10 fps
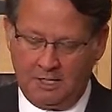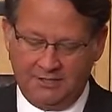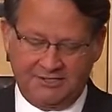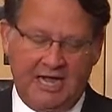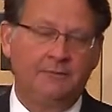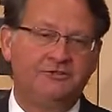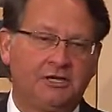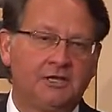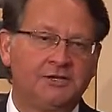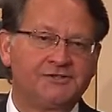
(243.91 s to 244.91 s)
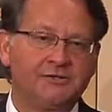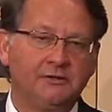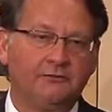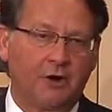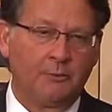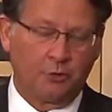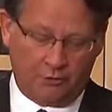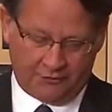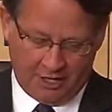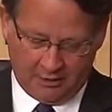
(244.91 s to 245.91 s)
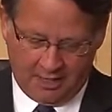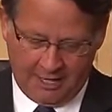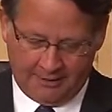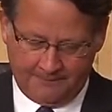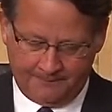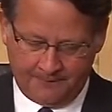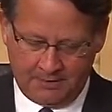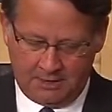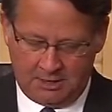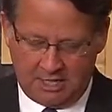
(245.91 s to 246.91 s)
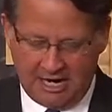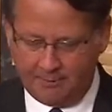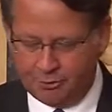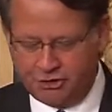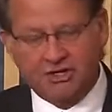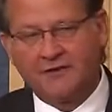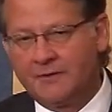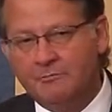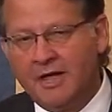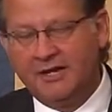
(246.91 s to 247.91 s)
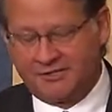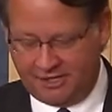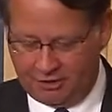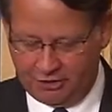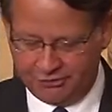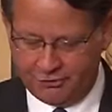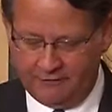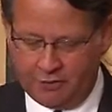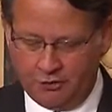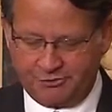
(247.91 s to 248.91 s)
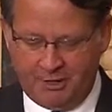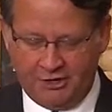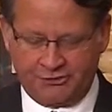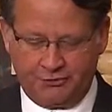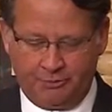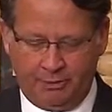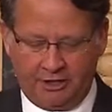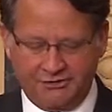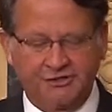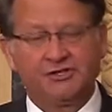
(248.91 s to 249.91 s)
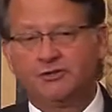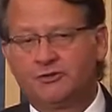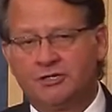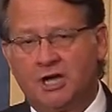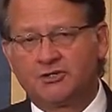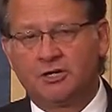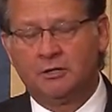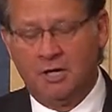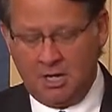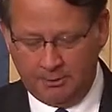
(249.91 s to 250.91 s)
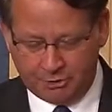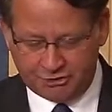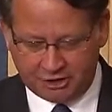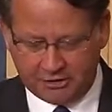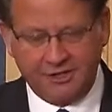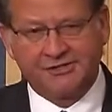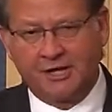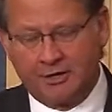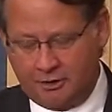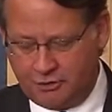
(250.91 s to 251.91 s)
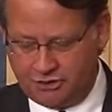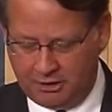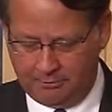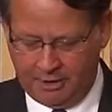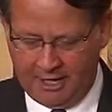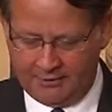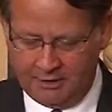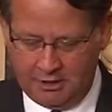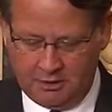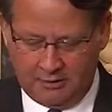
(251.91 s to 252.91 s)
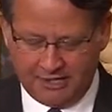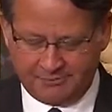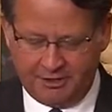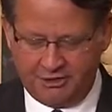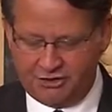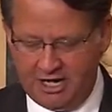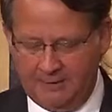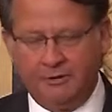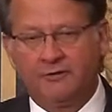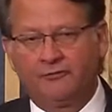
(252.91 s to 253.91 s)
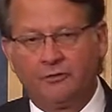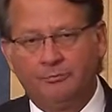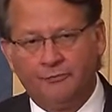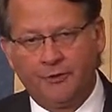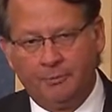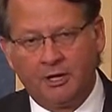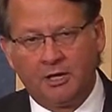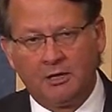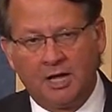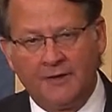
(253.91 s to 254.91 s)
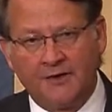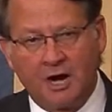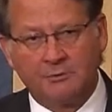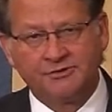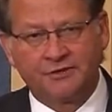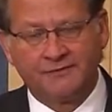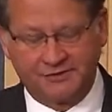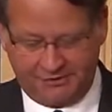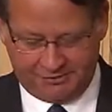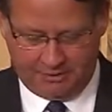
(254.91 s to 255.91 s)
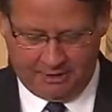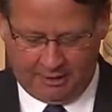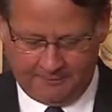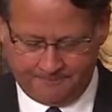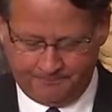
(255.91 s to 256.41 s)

and Thom Tillis from North Carolina. I appreciate the many senators who have co-sponsored the bill since introduction, particularly Senator Gillibrand, who has been a champion for the bill on the Armed Services Committee.